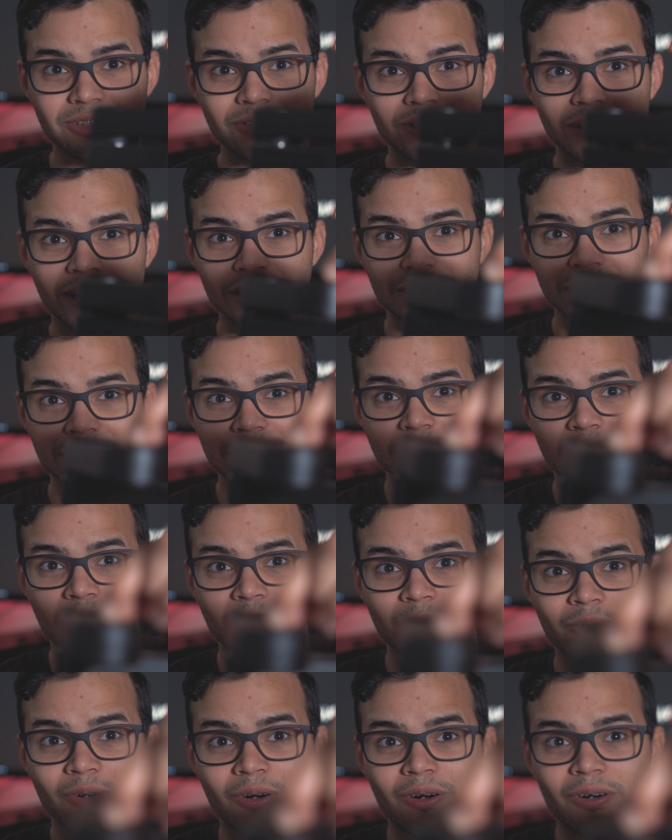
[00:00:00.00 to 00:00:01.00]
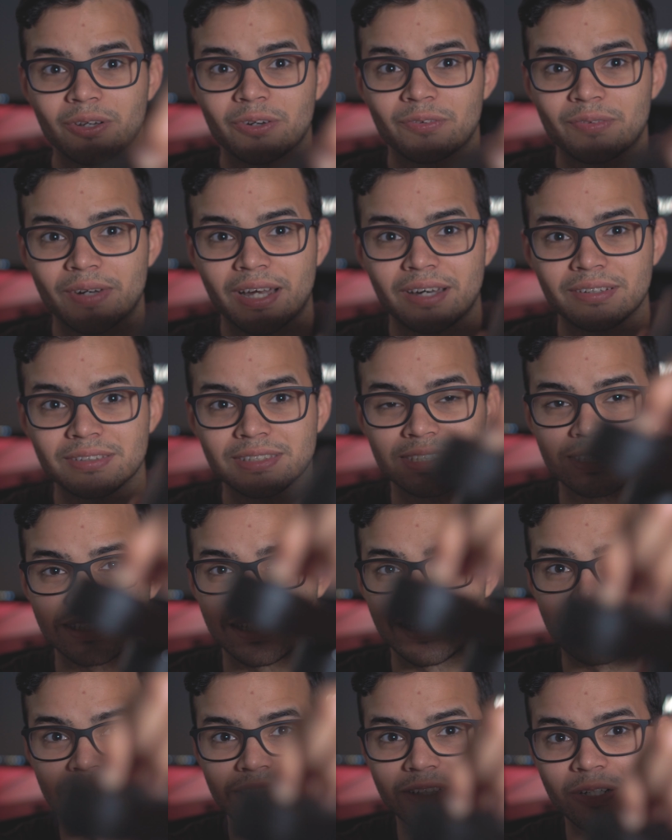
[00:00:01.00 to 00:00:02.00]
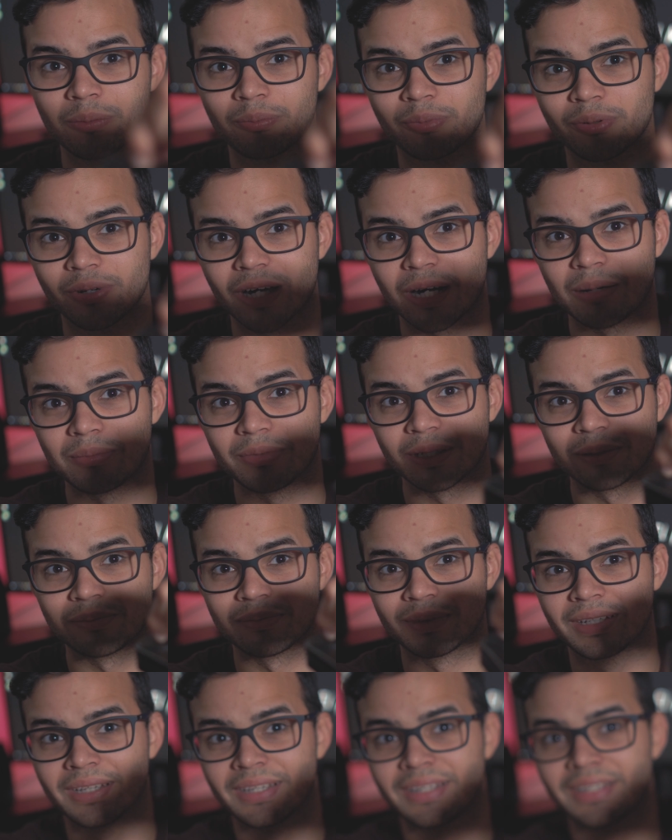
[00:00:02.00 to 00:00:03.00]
You can actually go all around the slider, no problem.